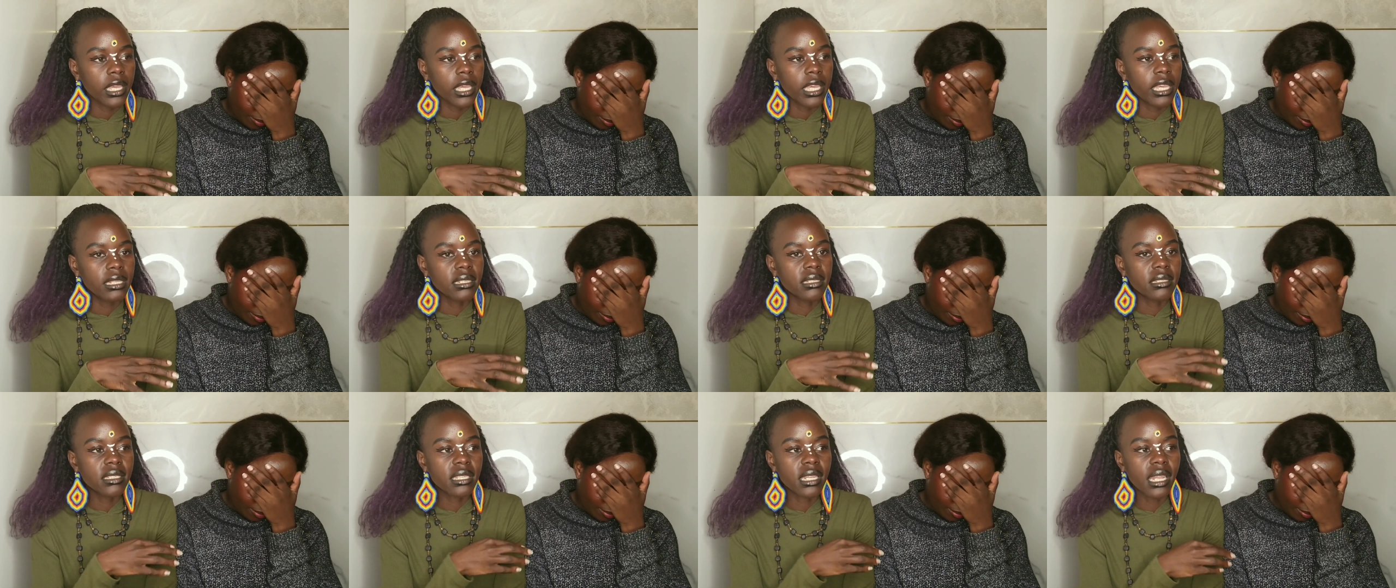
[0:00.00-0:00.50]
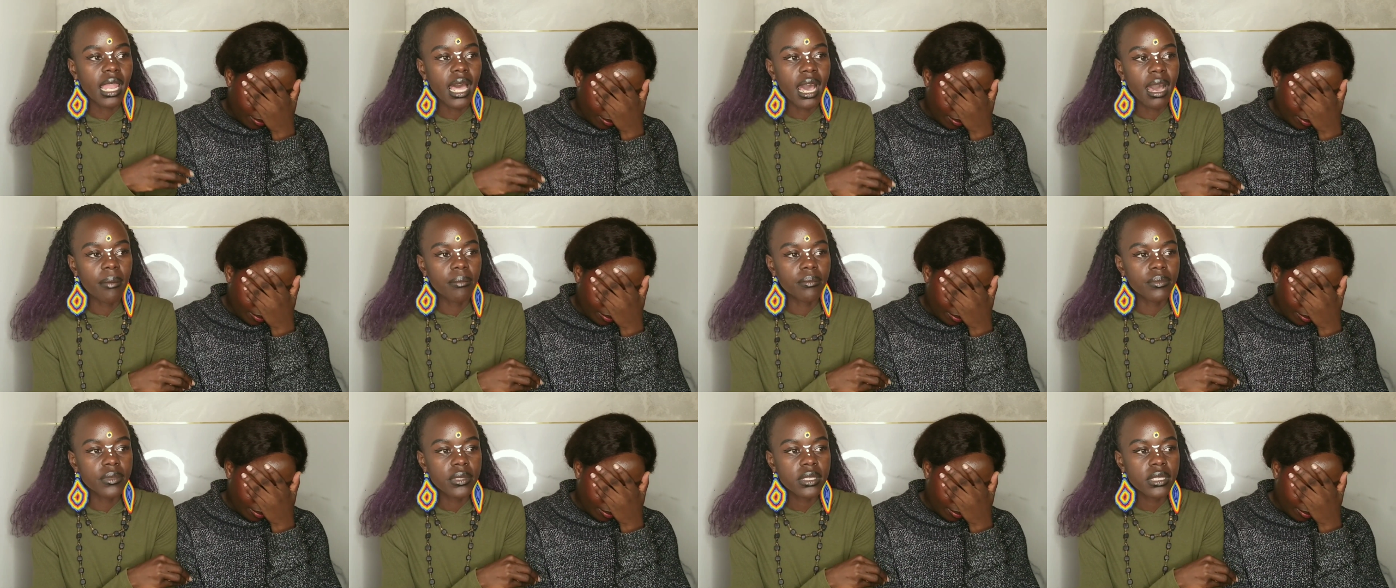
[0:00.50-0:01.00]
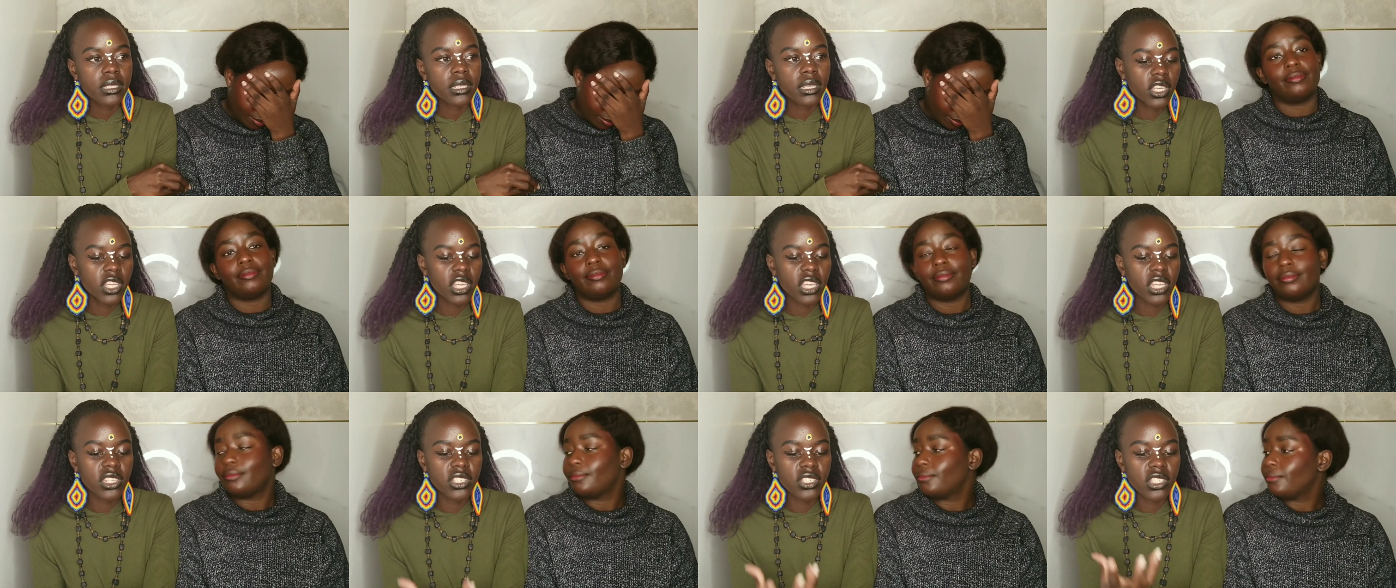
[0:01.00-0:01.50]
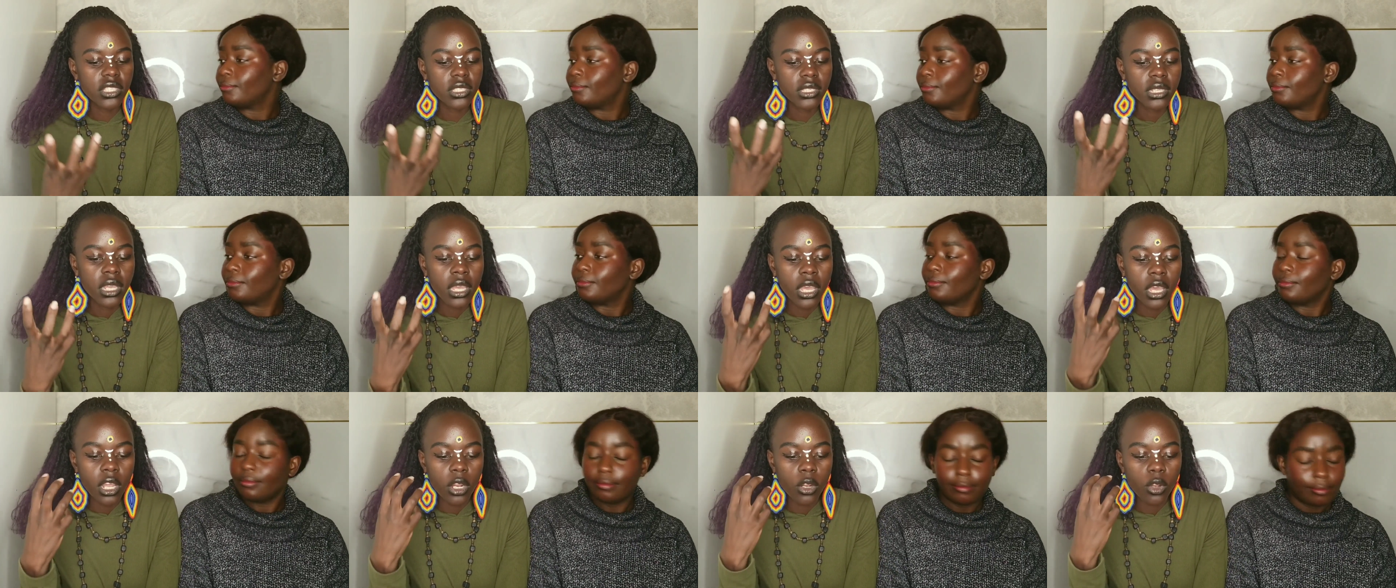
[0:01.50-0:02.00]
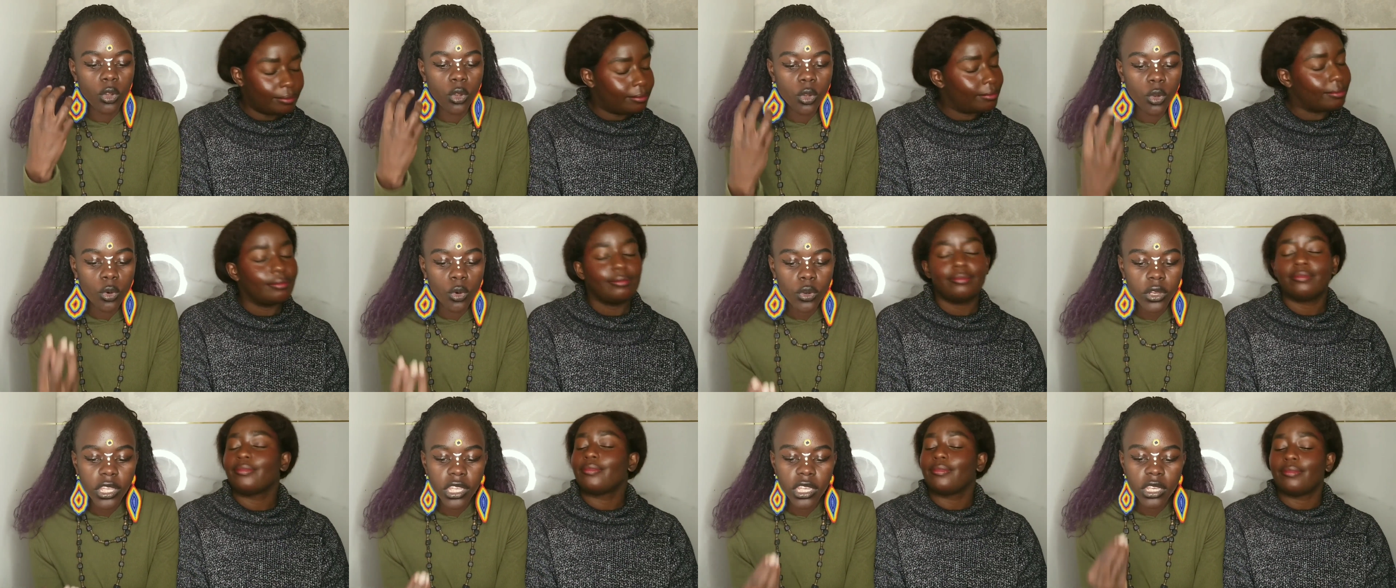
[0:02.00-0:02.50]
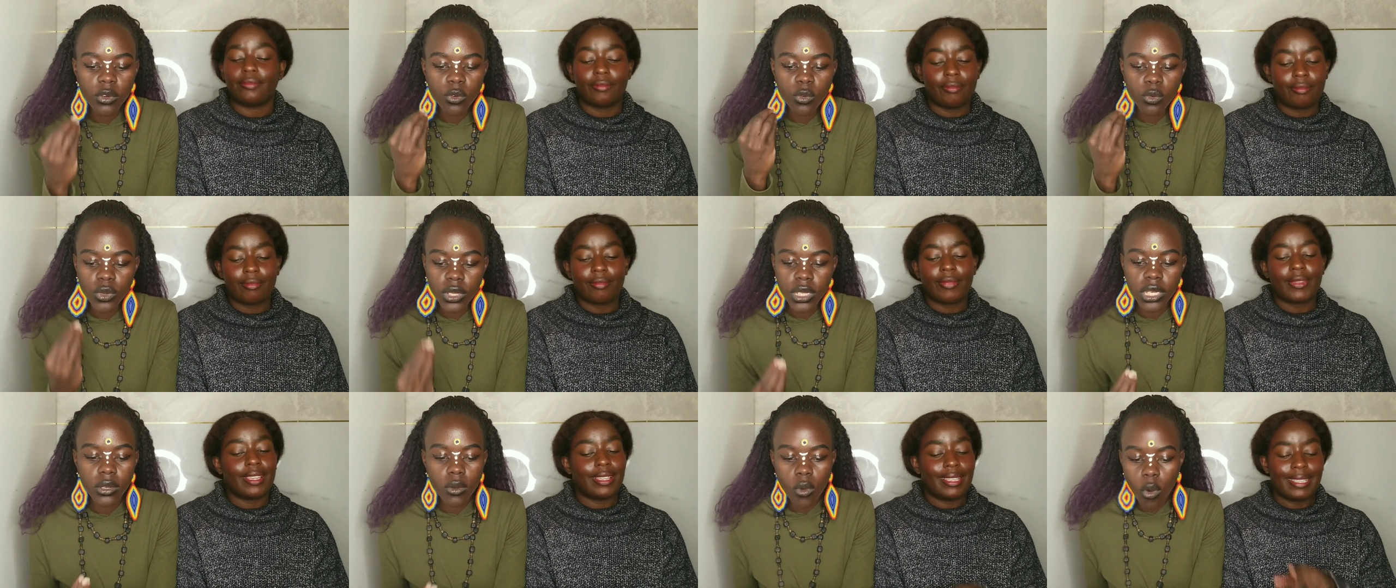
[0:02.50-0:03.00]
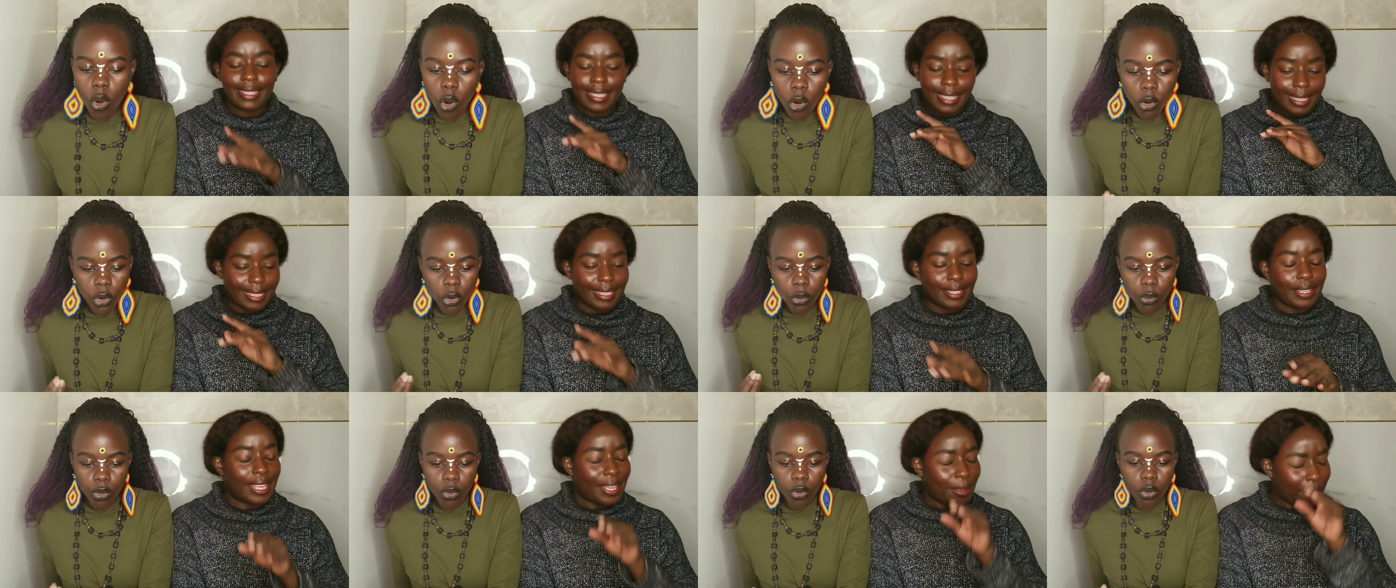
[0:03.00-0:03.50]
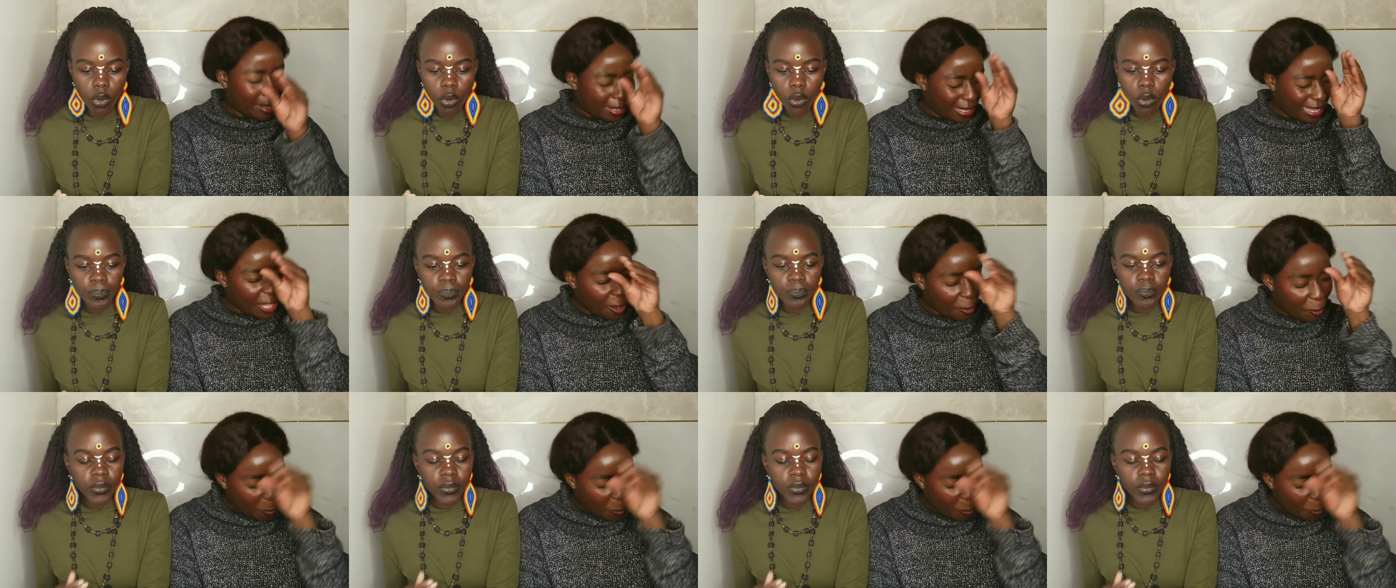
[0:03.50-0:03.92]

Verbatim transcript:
Speaker 1: in slums, kids looking really horrible. The